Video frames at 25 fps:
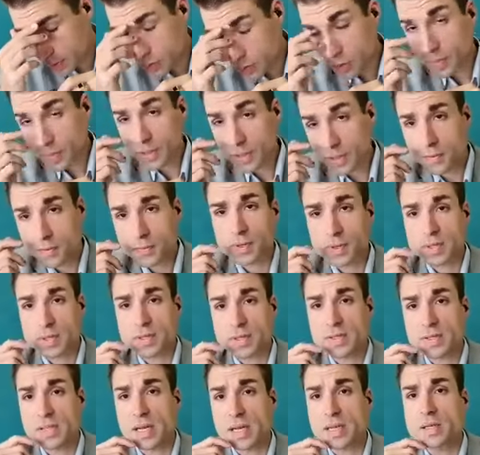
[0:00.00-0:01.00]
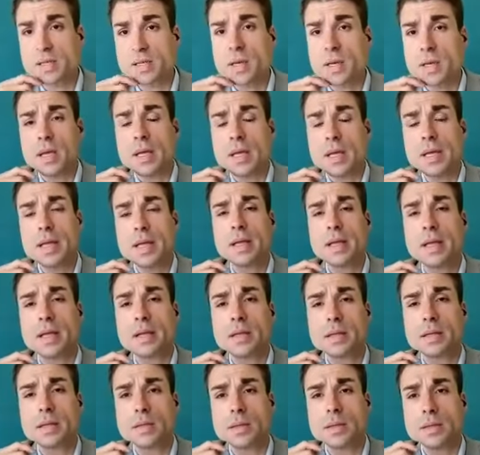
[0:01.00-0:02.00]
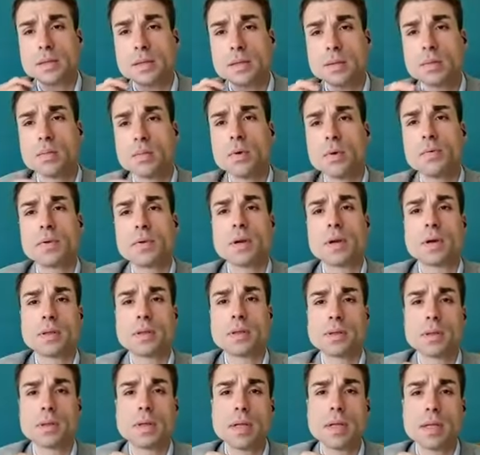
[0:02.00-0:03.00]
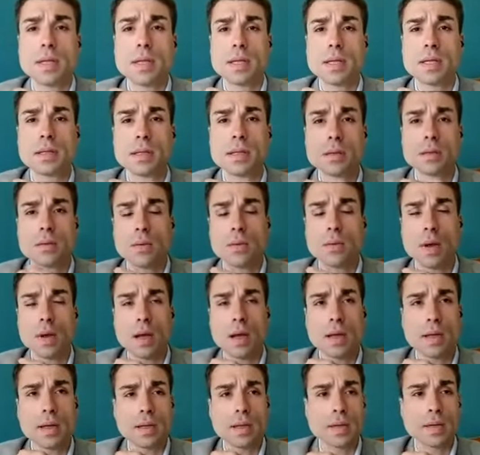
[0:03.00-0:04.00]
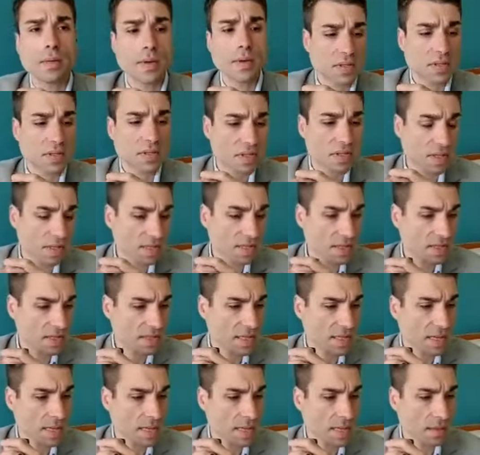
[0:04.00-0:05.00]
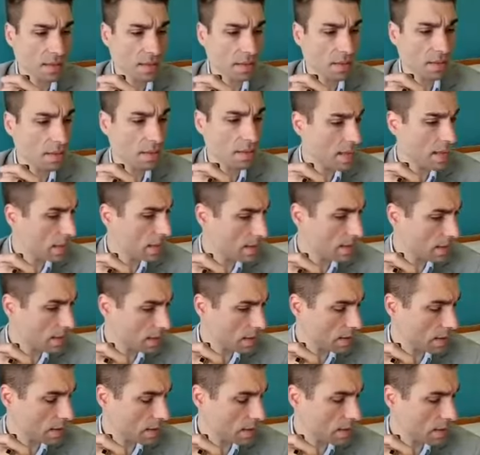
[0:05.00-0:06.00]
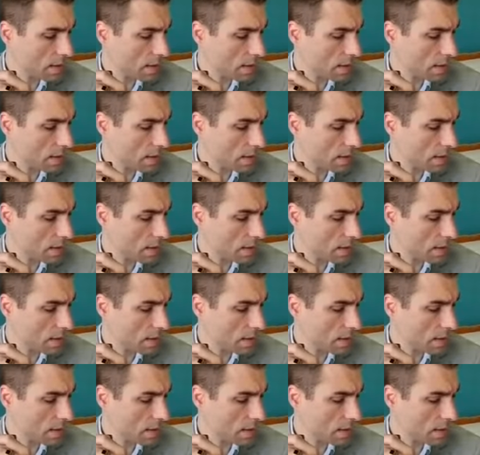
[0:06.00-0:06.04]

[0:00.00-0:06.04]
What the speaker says: Thanks so much for the insight. And moving on. And I was just saying that